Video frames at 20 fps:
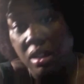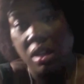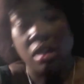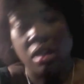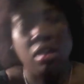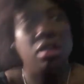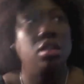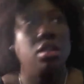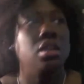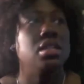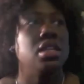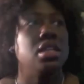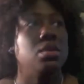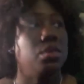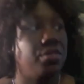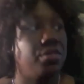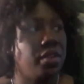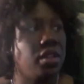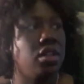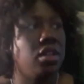you know, because they were
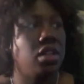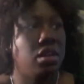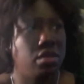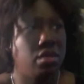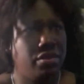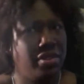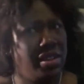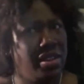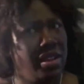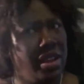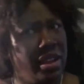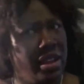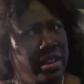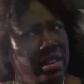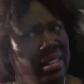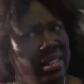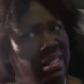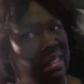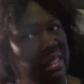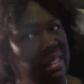feeling kind of
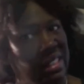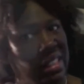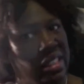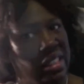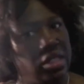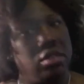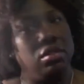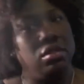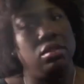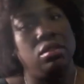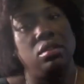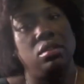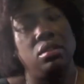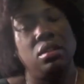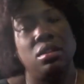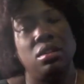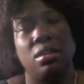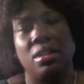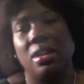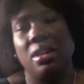icky. you
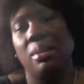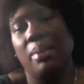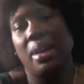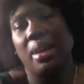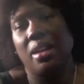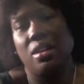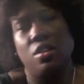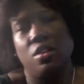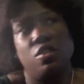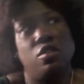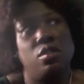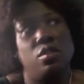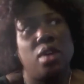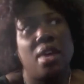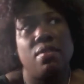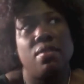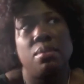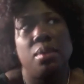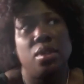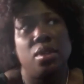know, think about it. You
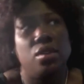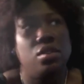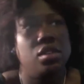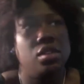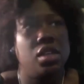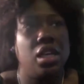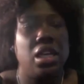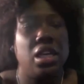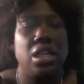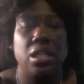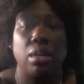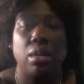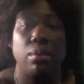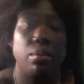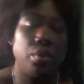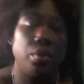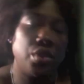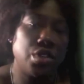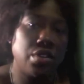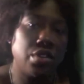haven't been using any type of
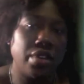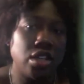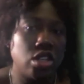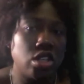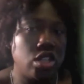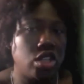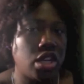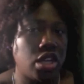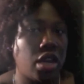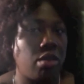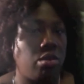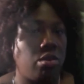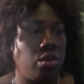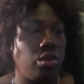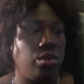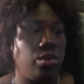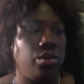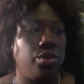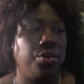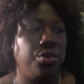moisturizing
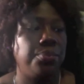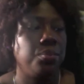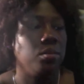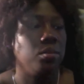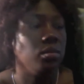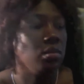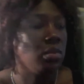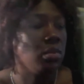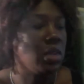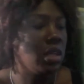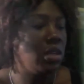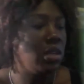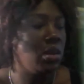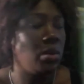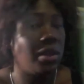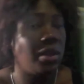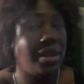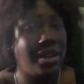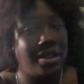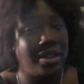shampoo, no
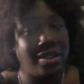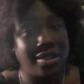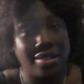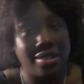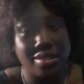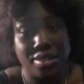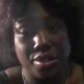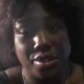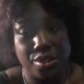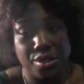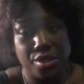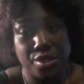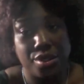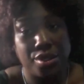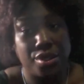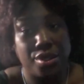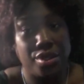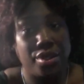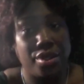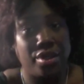kind of
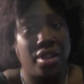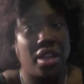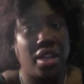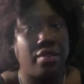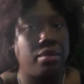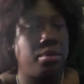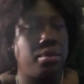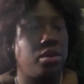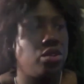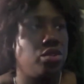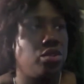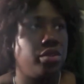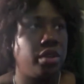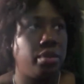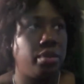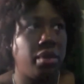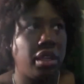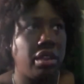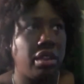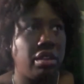conditioner, haven't been
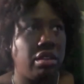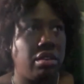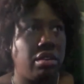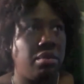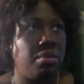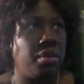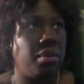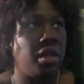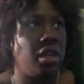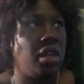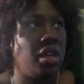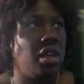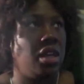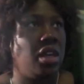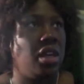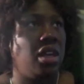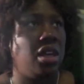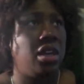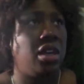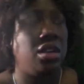trimming them,
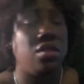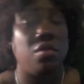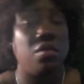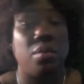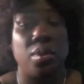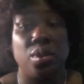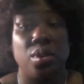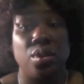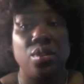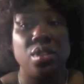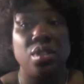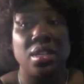and then you've been using